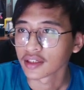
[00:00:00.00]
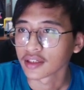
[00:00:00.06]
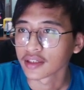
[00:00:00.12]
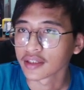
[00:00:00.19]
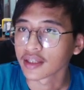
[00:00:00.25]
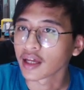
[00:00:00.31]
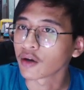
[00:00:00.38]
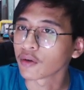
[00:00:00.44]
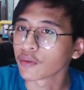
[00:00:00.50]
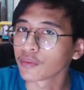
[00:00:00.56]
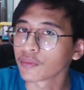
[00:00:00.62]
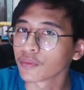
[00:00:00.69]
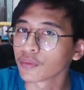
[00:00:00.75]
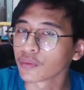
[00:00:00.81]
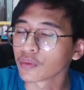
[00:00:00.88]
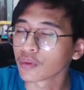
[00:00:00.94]
Now,
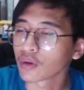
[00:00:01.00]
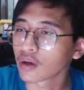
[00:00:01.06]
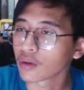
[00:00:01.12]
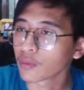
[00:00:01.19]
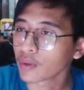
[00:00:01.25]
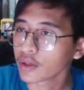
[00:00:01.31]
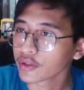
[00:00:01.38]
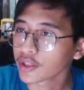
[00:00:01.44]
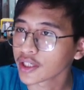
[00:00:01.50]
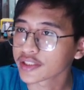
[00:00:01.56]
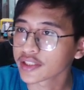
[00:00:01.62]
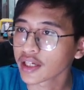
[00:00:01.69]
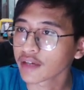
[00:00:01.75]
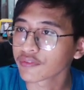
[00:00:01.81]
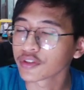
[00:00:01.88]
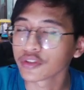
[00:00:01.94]
what you guys
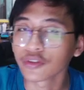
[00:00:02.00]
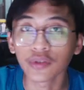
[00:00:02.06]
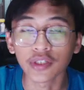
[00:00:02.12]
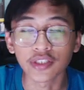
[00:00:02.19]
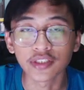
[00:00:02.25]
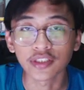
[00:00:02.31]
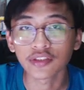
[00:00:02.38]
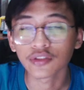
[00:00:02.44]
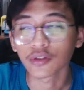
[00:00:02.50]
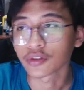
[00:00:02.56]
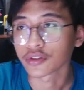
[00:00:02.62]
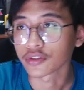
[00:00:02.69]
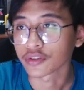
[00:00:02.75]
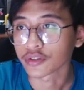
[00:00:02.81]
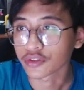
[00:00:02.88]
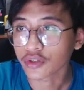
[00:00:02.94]
have to do is just go to
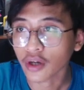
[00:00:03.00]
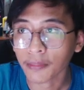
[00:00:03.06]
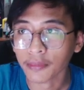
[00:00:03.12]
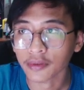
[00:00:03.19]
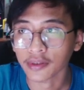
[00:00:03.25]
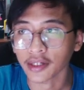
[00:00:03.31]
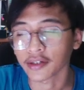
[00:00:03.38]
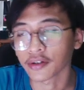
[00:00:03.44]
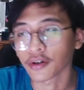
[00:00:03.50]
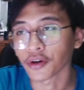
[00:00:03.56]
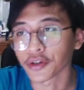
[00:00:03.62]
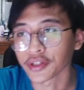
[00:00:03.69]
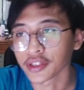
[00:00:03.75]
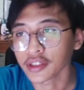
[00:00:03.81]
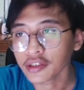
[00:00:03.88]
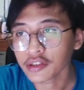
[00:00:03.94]
the top right
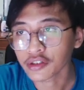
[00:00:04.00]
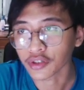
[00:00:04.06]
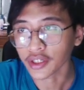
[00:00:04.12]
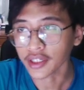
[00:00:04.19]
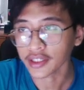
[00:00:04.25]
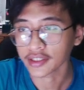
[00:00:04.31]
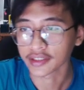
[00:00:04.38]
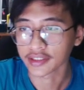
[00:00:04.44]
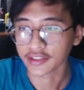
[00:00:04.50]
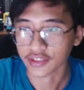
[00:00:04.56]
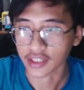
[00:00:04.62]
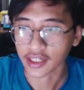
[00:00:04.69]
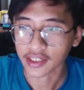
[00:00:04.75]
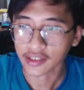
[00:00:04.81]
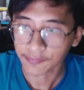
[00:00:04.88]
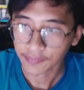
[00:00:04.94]
corner, create a
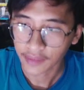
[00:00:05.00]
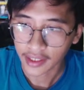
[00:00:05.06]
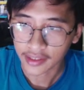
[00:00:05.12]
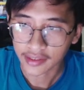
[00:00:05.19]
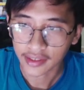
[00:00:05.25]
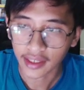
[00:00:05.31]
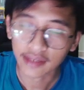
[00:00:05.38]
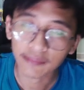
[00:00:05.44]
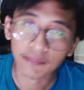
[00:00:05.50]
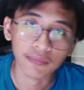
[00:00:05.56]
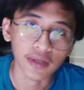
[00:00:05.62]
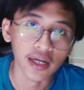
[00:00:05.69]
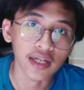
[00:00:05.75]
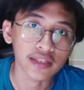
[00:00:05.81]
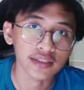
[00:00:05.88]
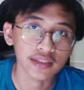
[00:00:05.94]
design, and then
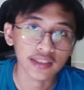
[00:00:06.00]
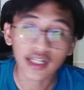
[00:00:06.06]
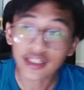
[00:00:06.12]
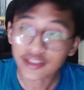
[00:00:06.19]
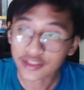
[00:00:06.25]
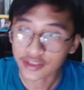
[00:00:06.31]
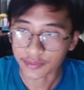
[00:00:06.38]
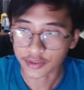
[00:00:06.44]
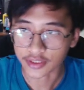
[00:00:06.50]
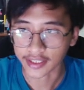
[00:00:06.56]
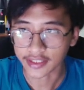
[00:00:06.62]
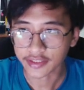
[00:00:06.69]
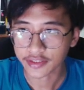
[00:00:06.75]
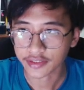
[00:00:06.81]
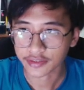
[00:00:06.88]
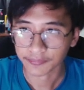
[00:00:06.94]
press custom
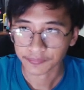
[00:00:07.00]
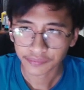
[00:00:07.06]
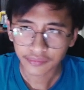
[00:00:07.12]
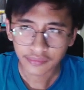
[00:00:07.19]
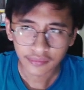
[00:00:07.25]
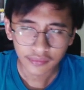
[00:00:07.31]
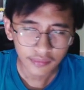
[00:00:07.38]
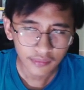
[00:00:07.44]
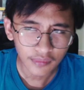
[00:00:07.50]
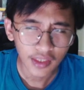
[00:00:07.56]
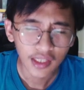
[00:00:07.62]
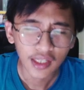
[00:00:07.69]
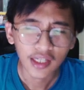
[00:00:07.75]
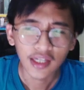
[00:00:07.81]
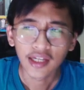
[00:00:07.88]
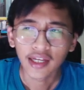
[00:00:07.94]
size,
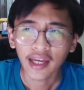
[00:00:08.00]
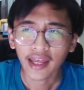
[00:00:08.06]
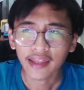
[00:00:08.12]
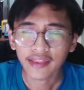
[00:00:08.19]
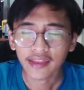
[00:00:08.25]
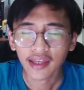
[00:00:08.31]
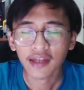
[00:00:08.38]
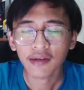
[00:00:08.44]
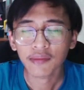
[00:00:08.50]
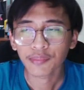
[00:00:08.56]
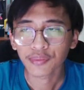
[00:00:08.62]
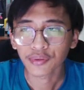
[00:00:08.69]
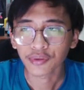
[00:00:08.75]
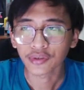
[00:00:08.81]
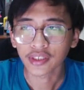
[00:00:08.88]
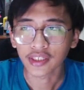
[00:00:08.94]
and then
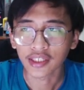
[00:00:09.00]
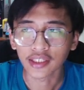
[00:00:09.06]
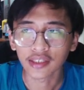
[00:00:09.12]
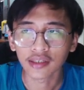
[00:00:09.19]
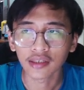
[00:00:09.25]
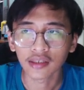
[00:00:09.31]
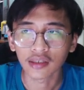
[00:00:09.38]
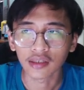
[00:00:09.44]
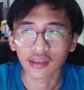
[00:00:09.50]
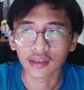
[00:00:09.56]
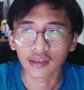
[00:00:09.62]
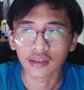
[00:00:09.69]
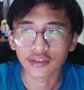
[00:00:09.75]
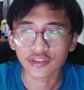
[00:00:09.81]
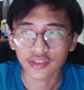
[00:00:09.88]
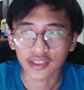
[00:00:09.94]
put in
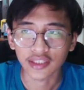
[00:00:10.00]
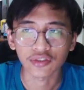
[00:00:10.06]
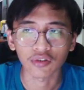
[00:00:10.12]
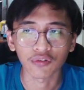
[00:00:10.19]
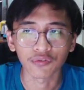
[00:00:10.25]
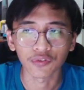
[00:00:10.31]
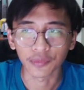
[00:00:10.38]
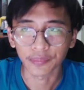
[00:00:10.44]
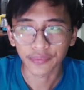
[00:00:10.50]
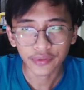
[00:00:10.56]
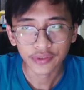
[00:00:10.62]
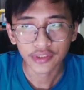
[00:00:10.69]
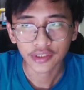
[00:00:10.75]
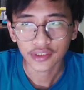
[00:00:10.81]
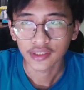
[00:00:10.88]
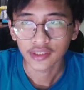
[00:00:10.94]
the size of your book.